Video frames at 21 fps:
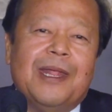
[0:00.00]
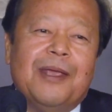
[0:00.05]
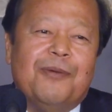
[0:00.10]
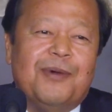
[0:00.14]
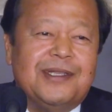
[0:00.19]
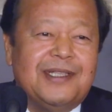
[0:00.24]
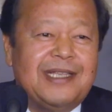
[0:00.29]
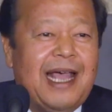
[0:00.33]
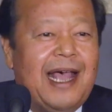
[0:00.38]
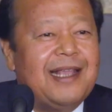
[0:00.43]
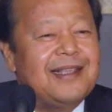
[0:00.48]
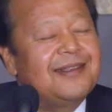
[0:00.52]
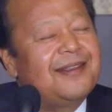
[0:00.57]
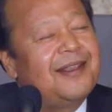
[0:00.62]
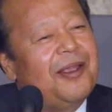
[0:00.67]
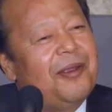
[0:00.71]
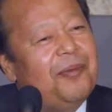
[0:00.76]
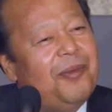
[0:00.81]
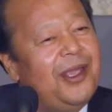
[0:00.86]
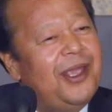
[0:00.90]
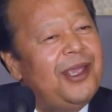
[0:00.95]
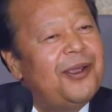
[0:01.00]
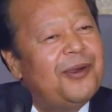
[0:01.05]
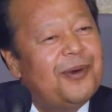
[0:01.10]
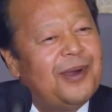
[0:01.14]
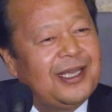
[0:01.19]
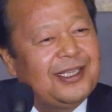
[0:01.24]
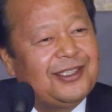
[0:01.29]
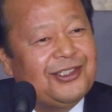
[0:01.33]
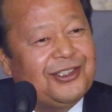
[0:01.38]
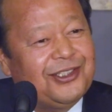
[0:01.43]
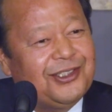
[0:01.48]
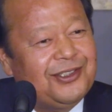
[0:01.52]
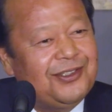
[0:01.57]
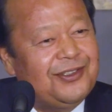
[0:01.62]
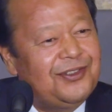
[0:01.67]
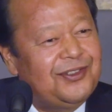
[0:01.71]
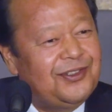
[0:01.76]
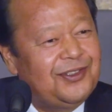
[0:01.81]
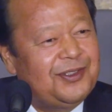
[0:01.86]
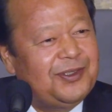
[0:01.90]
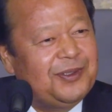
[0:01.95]
was asking me
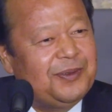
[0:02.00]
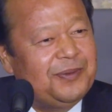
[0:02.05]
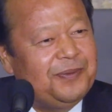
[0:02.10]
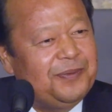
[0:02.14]
questions.